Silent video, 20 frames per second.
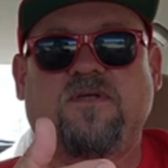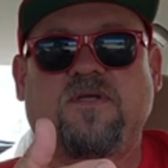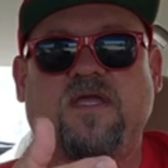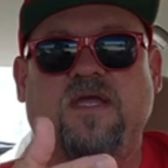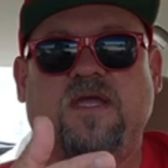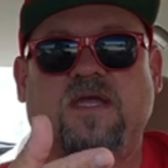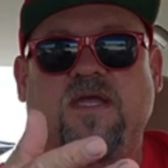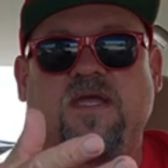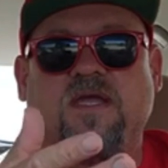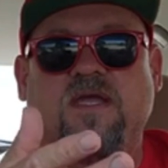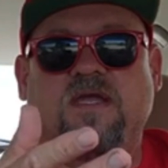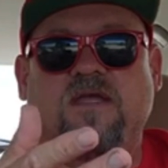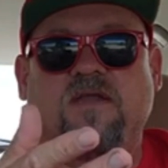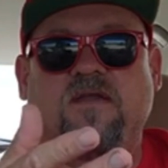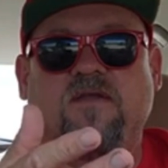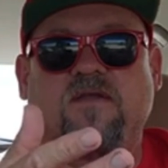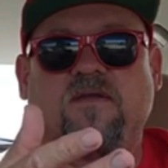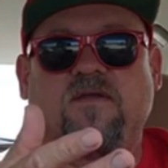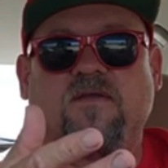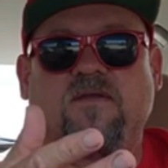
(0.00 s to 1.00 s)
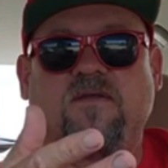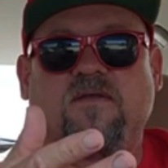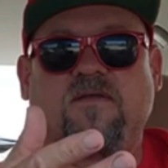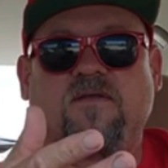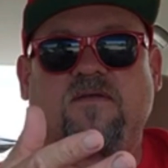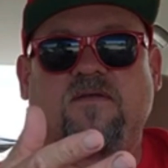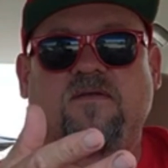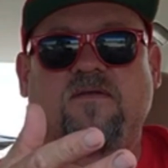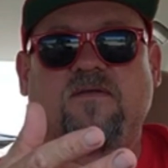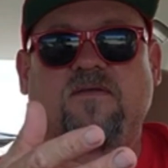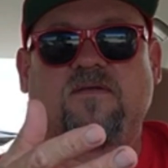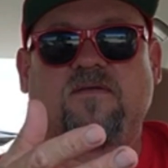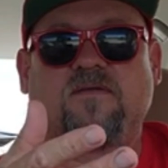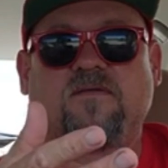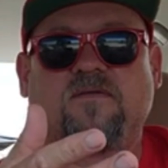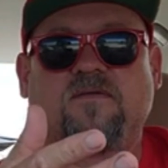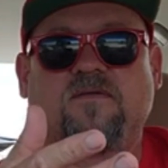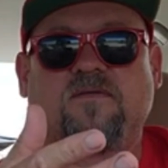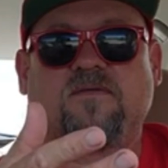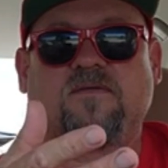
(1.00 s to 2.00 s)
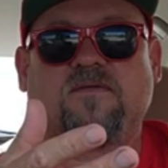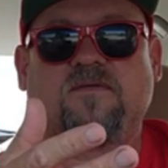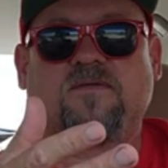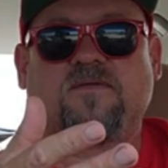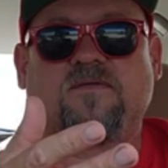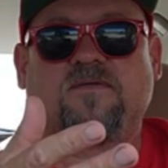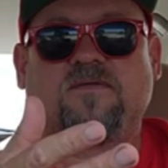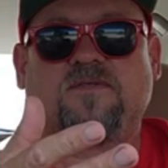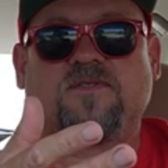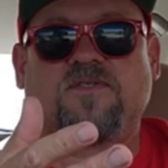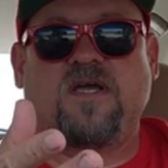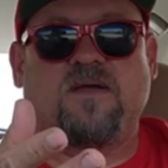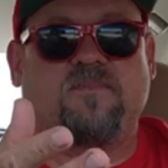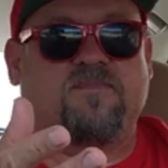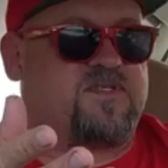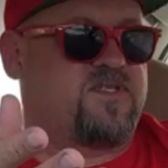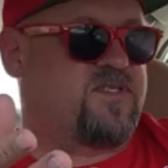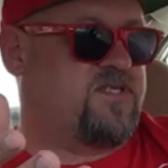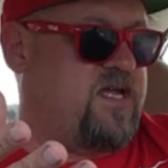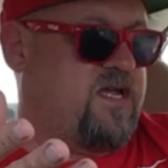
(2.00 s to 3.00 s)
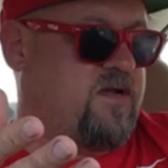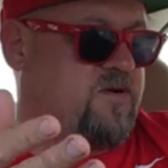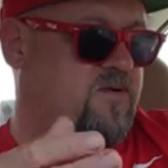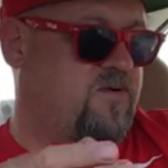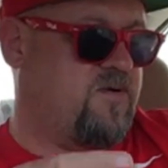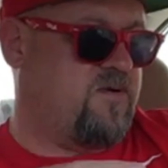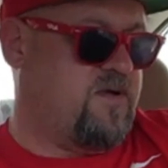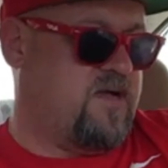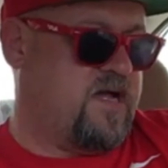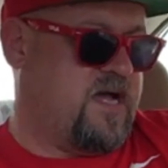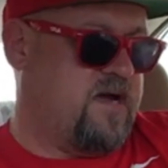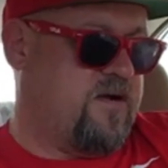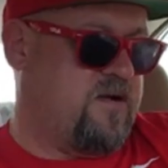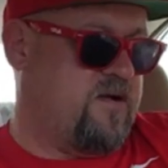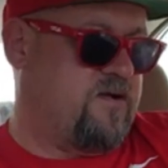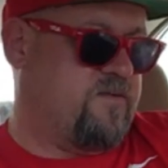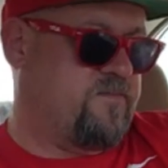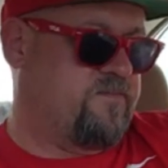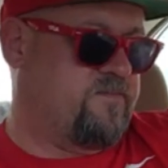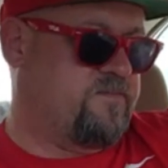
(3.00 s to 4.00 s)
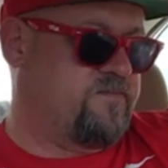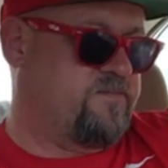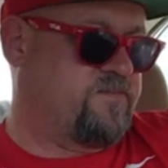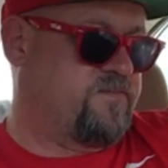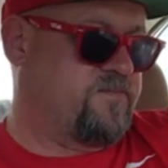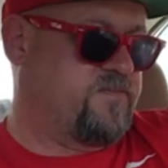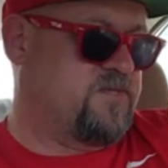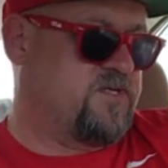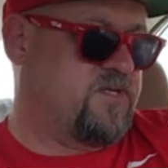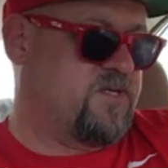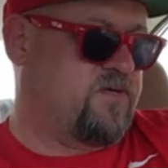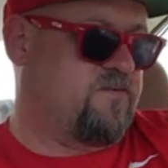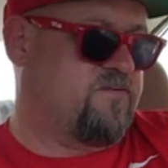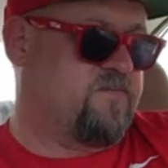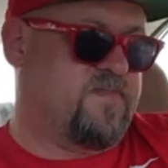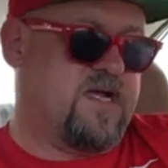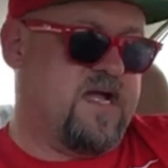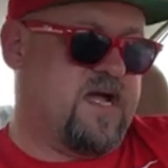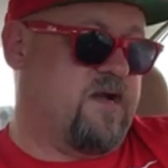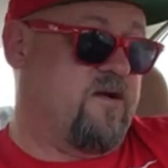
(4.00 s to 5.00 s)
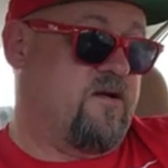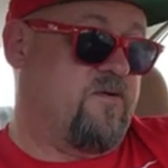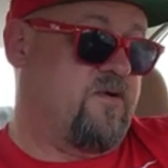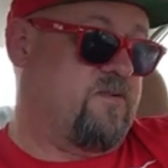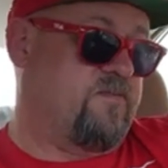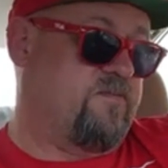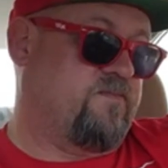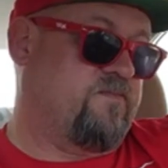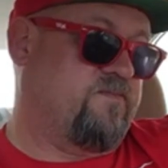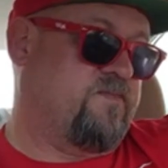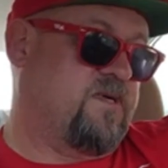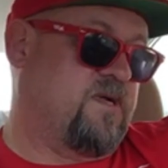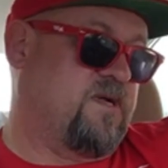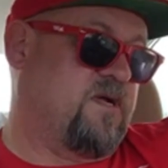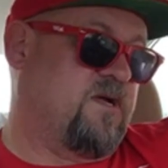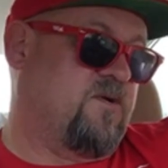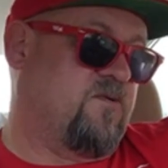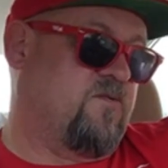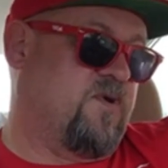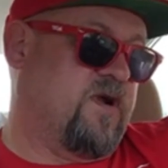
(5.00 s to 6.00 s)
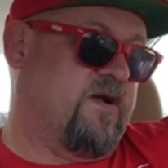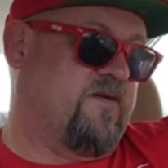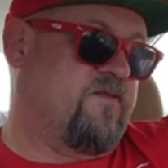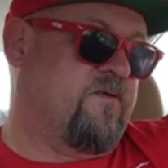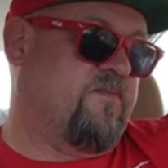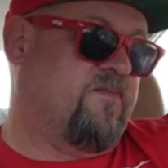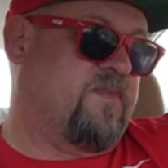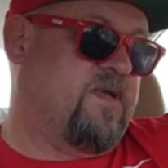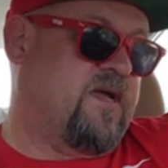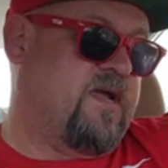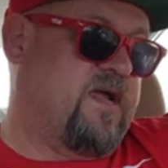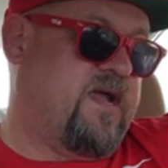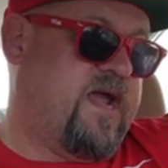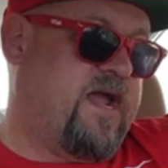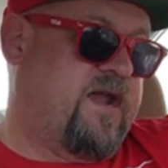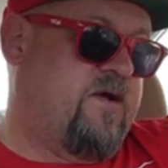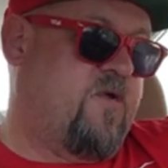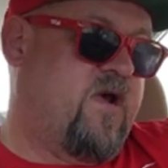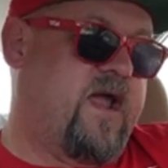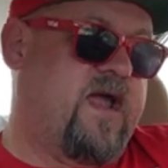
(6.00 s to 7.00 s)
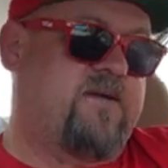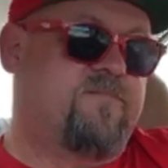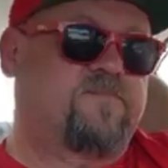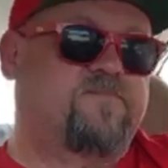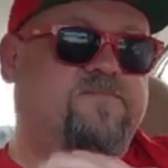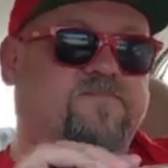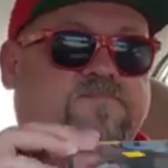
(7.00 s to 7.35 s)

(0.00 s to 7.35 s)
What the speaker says: and something Siegel. I don't know. I don't know. Whatever. Anyway,